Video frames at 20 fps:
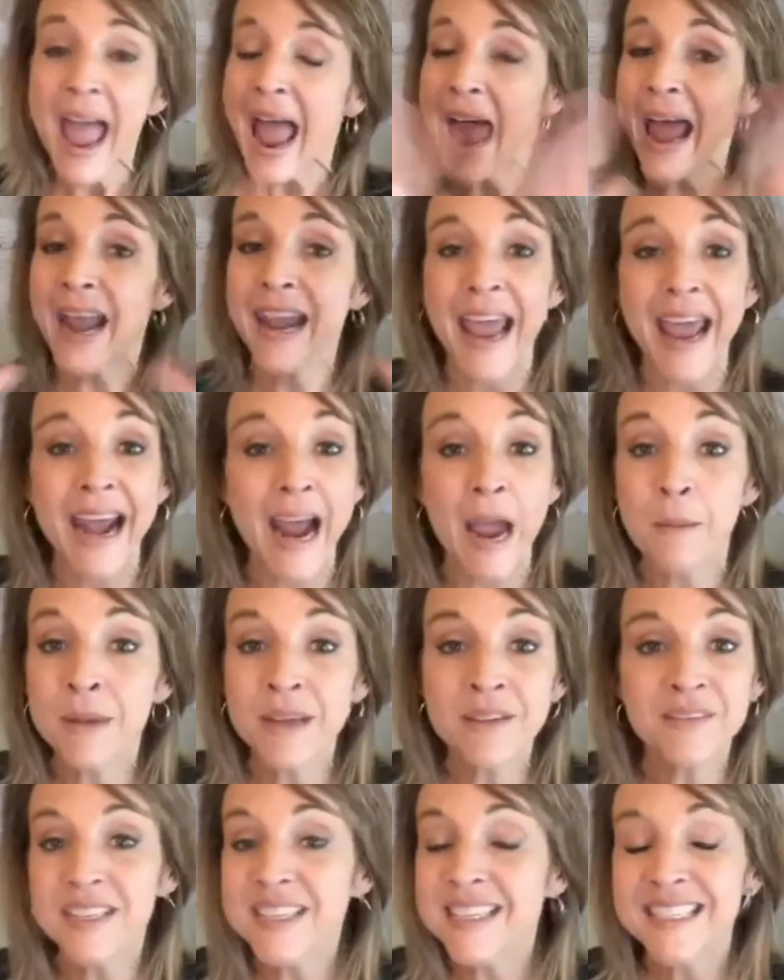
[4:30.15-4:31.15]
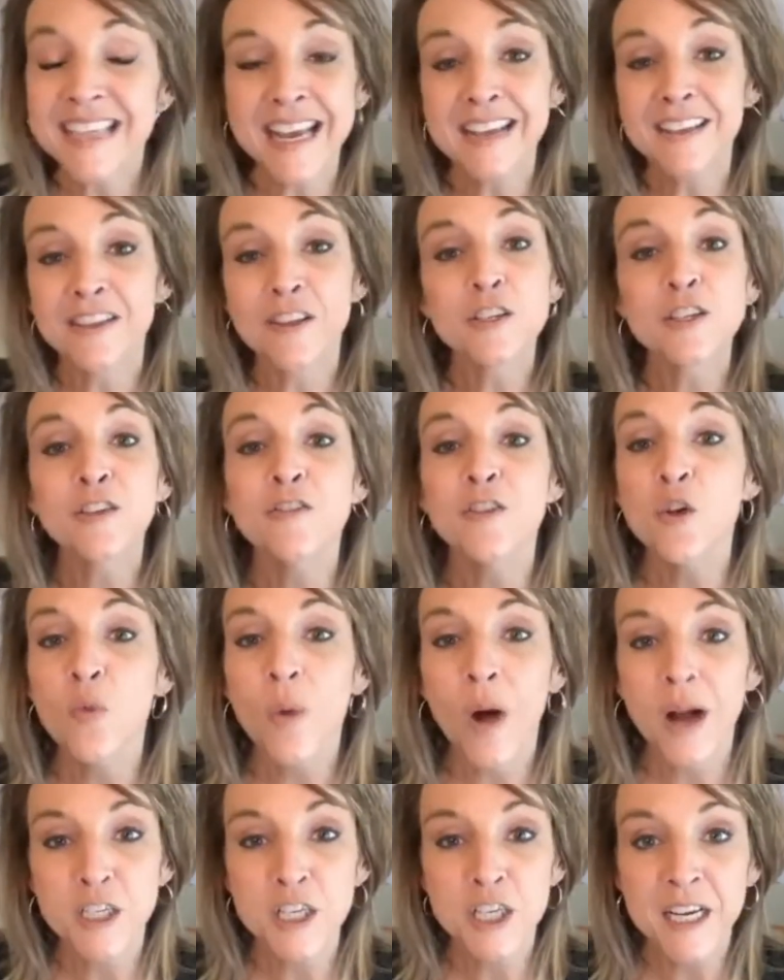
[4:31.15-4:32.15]
And I'm even saying, those of you
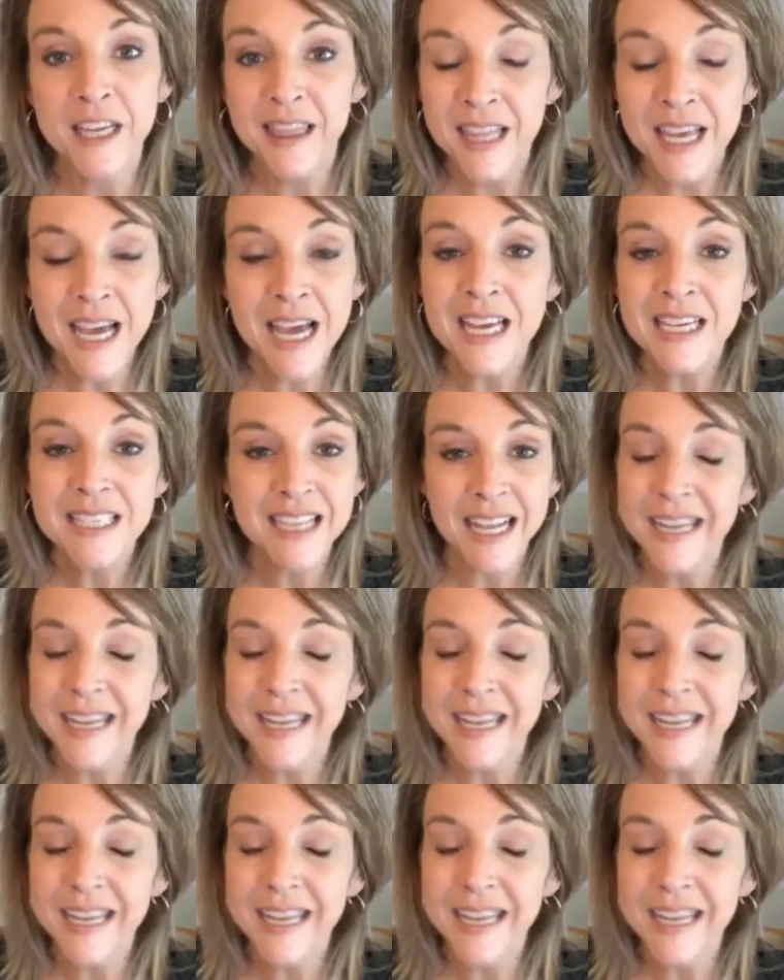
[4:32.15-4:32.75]
watching this,